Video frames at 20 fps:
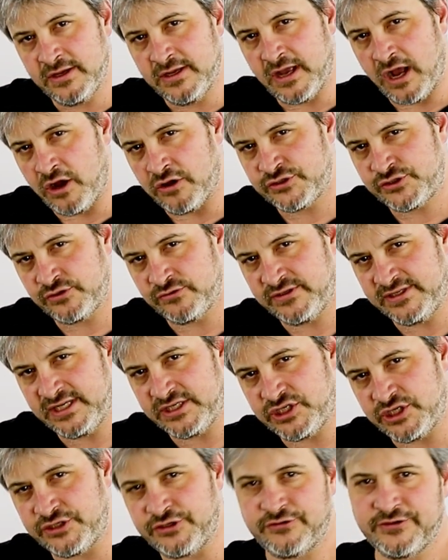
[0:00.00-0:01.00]
also
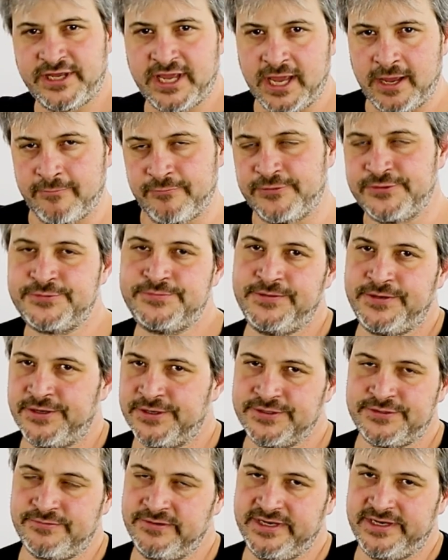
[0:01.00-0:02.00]
digital cameras
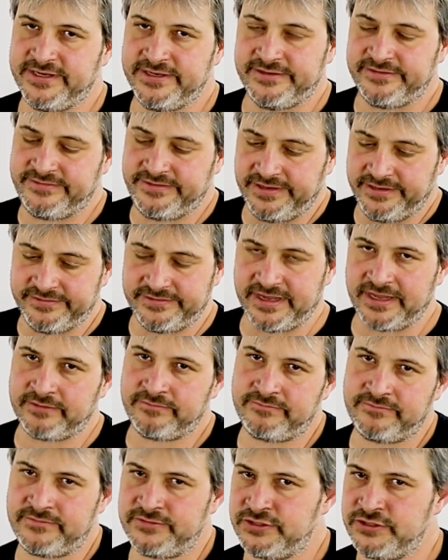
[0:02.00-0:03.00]
because we didn't think
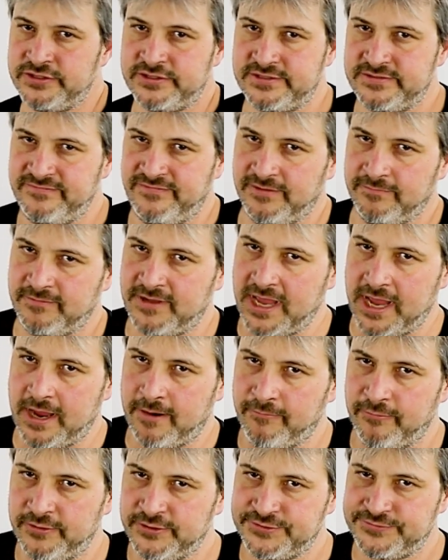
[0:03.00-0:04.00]
that just film
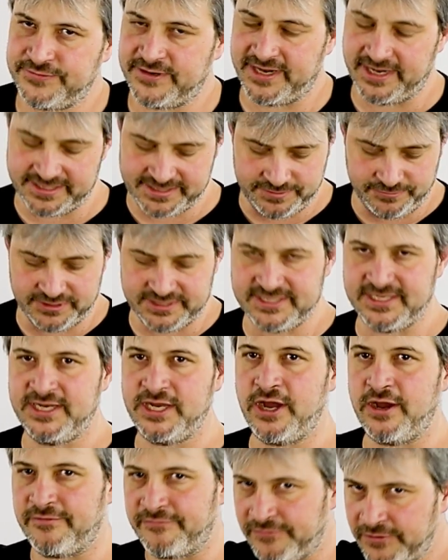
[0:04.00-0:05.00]
cameras was
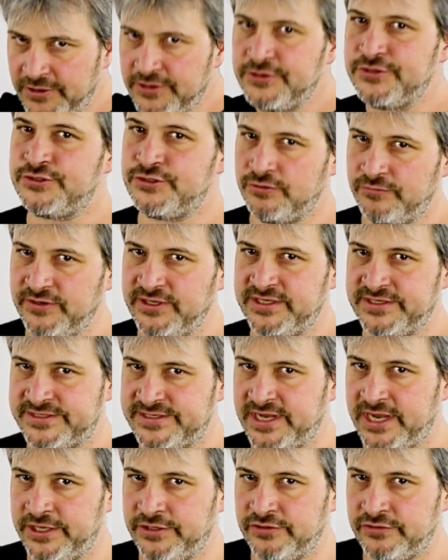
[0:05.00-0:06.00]
enough. So we
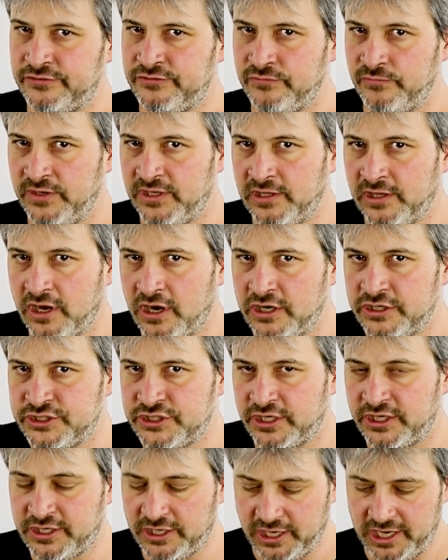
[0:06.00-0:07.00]
decided to enlarge
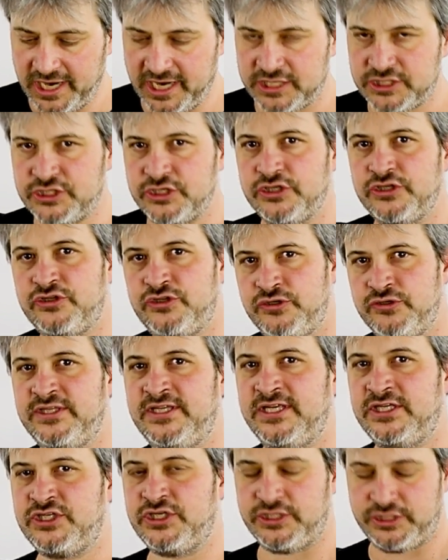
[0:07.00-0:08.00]
our collection to
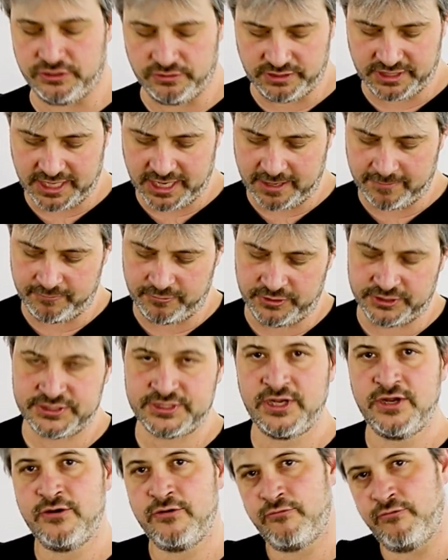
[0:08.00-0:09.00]
digital cameras
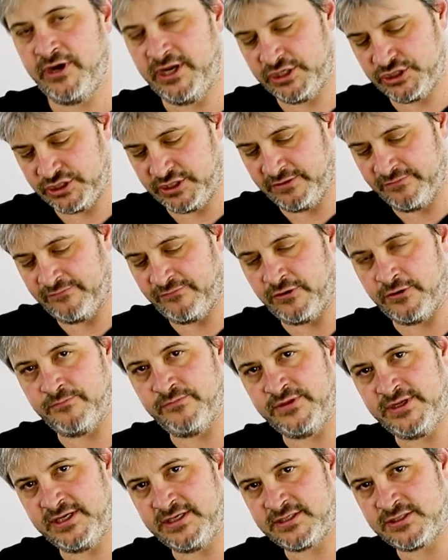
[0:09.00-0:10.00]
ranging
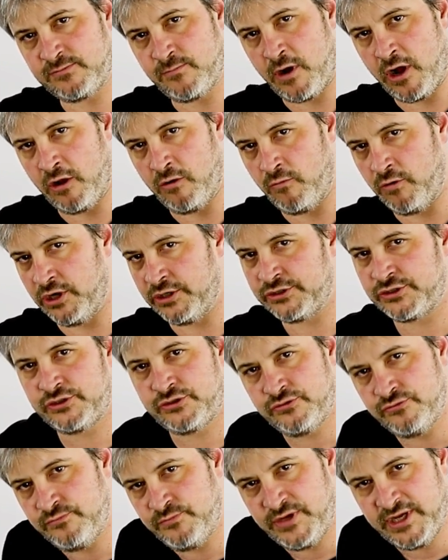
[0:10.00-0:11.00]
from these small ones
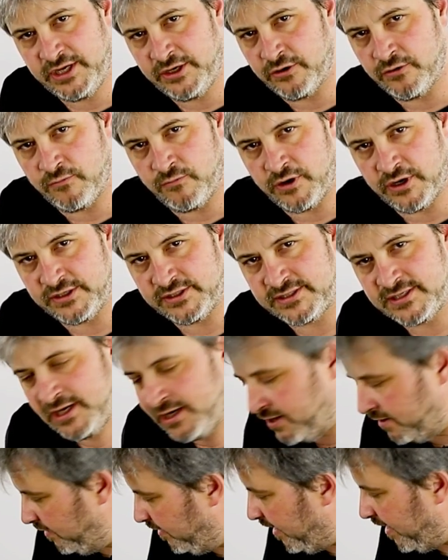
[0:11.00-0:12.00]
to bigger ones
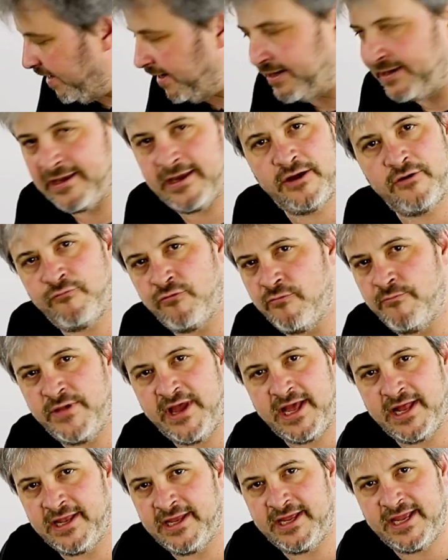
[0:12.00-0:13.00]
like
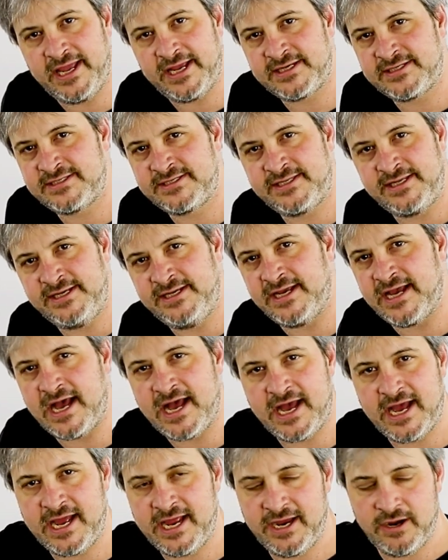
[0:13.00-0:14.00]
Rebel
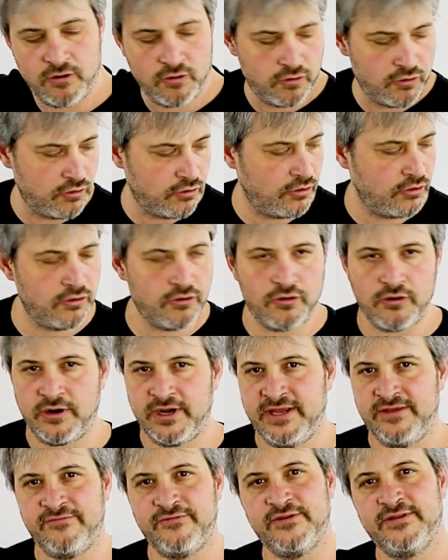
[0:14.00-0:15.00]
XTI or
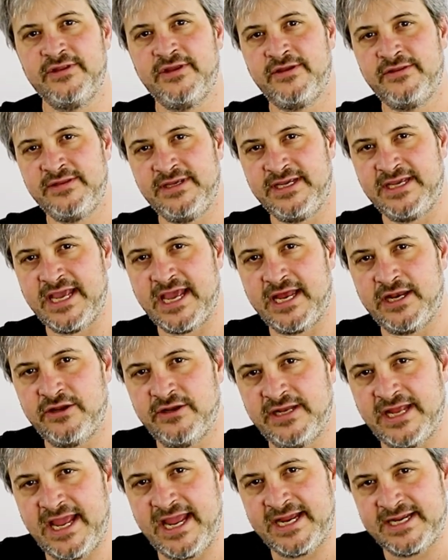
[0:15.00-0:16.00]
even the
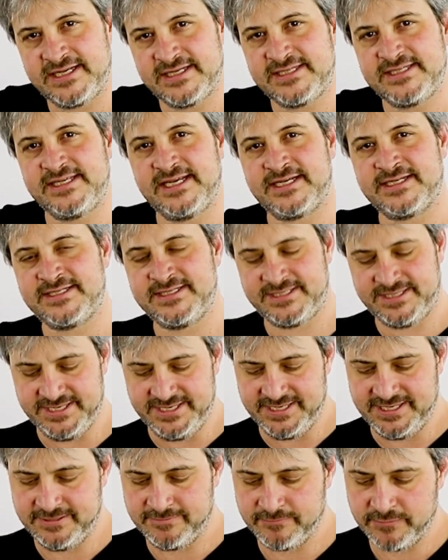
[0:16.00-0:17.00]
Canon
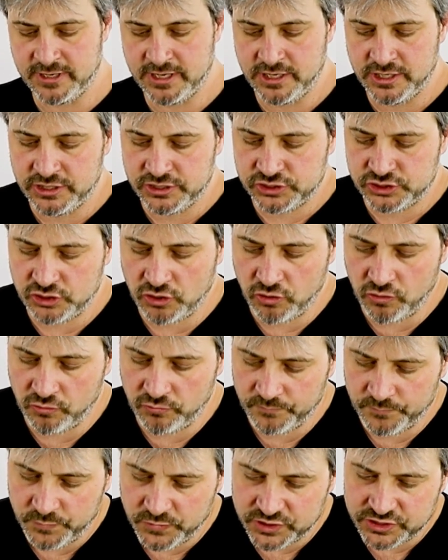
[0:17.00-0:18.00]
6D.
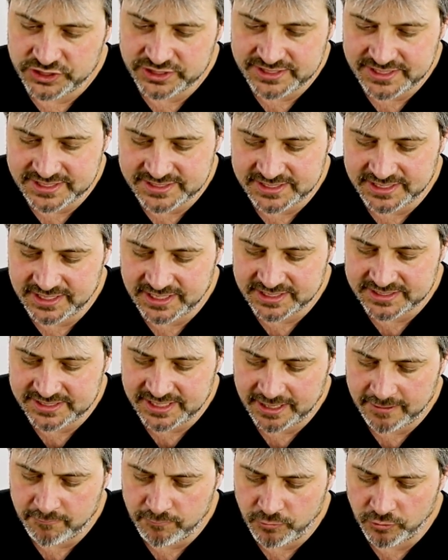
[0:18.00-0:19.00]
So just as an
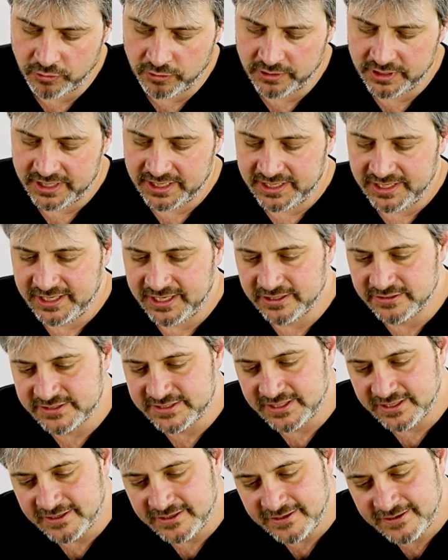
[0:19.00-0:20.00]
example,
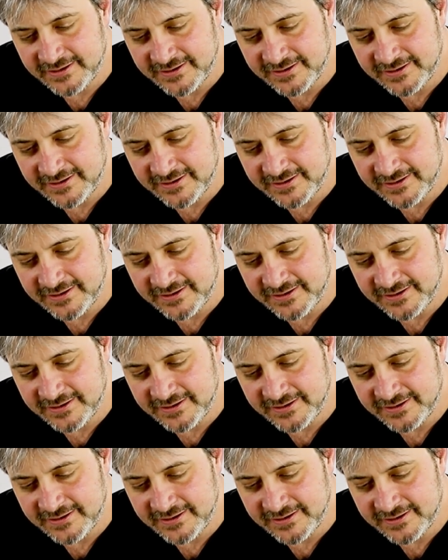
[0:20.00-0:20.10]
here's a